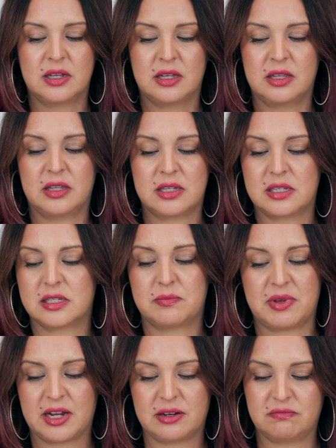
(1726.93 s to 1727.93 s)
this is a
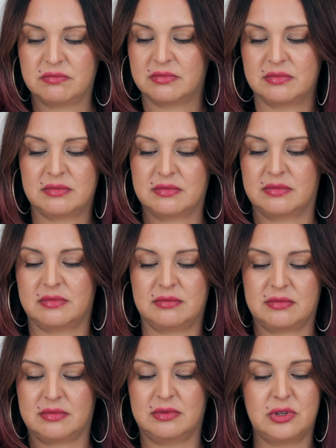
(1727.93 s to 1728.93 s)
big
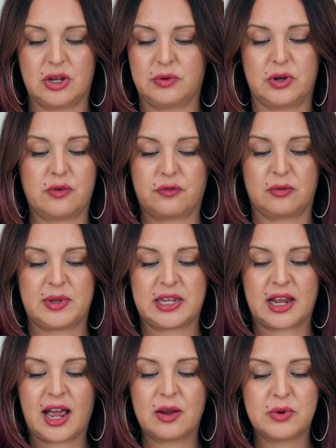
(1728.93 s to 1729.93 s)
no-no for me.
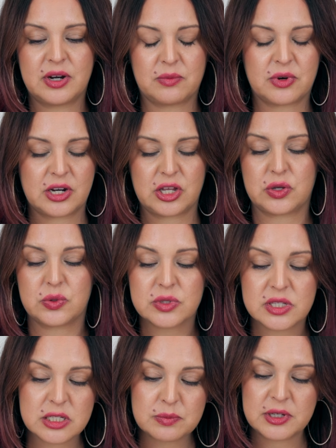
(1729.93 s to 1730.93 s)
Like I wouldn't want to use
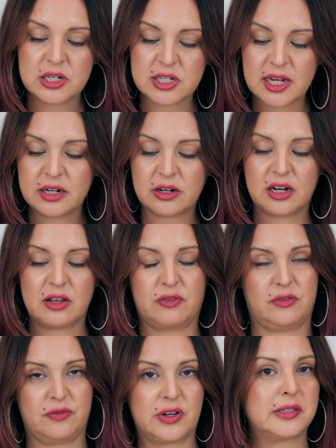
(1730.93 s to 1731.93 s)
this bleach lightener if
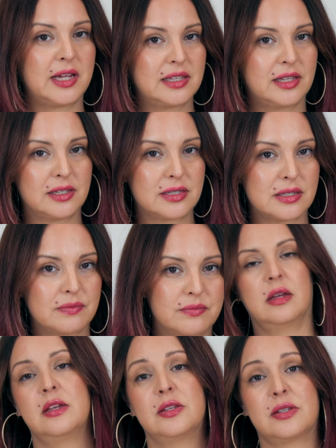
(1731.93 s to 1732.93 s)
it felt like this.
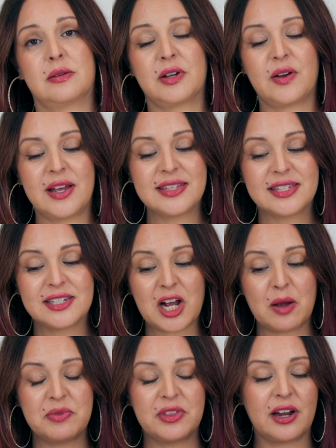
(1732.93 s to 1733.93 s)
So I'm gonna go ahead and
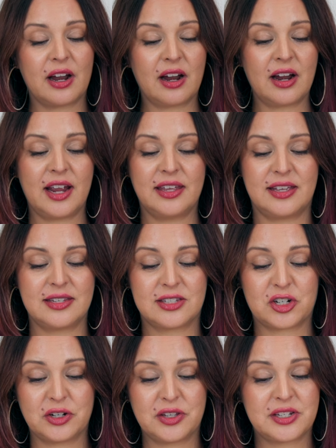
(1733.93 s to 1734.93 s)
stop there and then
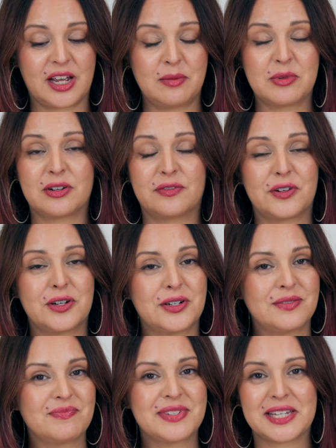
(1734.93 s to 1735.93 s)
start the timer
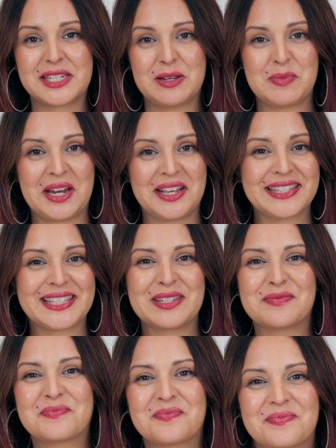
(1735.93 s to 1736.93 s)
for 60 minutes.
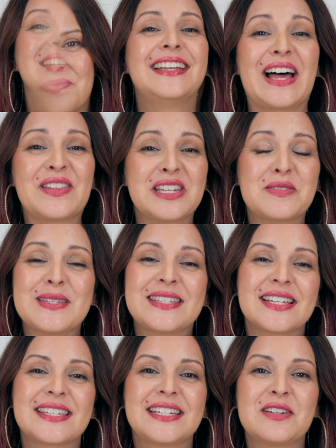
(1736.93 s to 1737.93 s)
Now that it's been
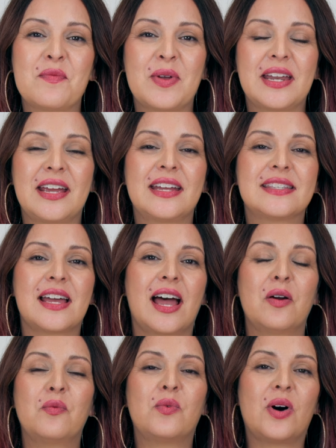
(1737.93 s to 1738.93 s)
60 minutes,
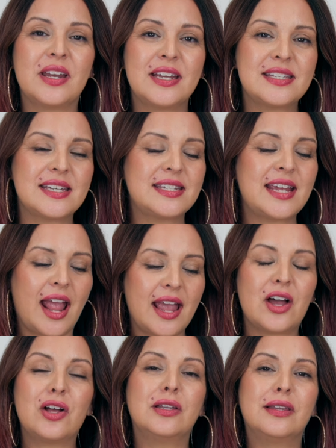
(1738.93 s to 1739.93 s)
I wanted to take
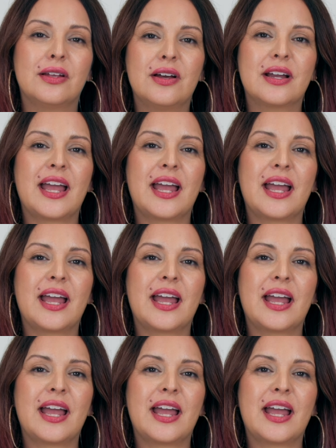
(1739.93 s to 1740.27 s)
a look